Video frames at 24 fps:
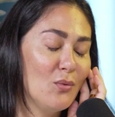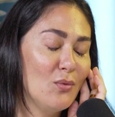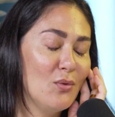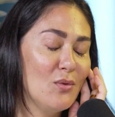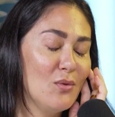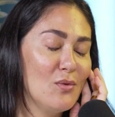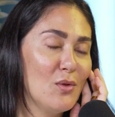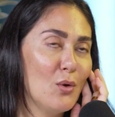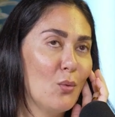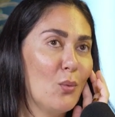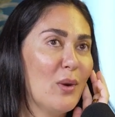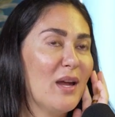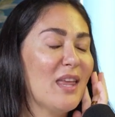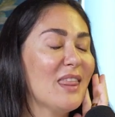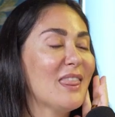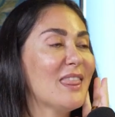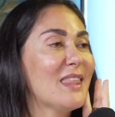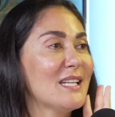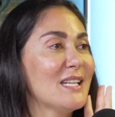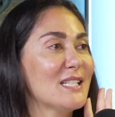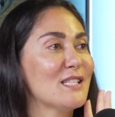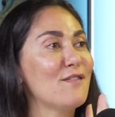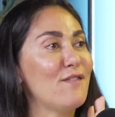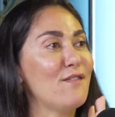the way
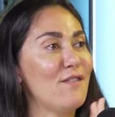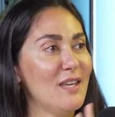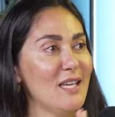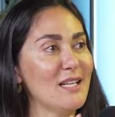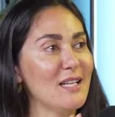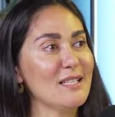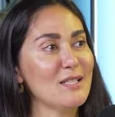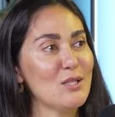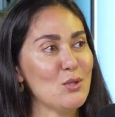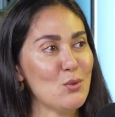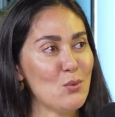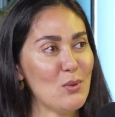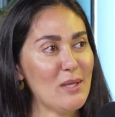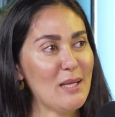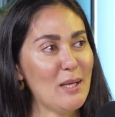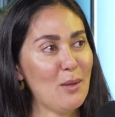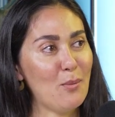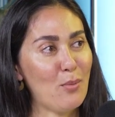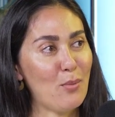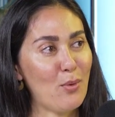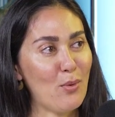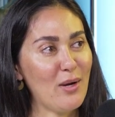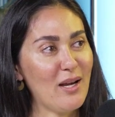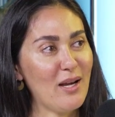things feel is really
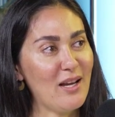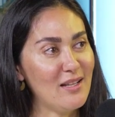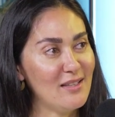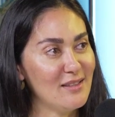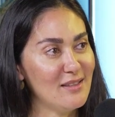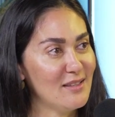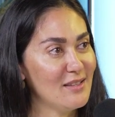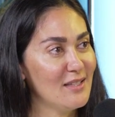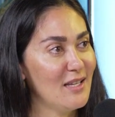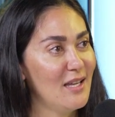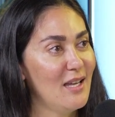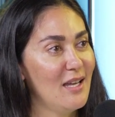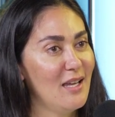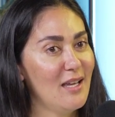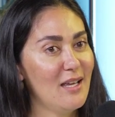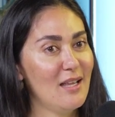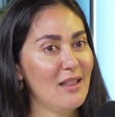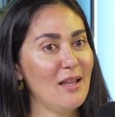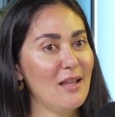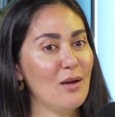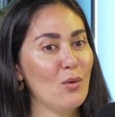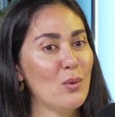important. Like,